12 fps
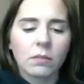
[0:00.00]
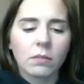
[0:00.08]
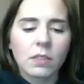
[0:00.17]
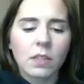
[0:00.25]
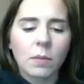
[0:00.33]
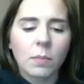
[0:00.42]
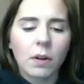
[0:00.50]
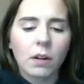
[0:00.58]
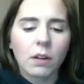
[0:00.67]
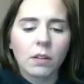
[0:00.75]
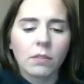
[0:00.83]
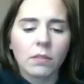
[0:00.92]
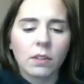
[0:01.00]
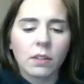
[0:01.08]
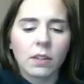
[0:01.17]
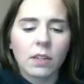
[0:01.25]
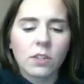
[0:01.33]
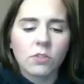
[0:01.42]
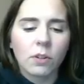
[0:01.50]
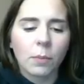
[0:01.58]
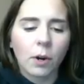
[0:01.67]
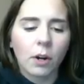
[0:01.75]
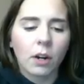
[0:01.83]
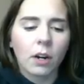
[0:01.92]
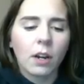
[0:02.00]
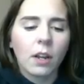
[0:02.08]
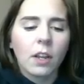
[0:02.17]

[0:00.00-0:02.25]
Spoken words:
What's that bar called? The history marker.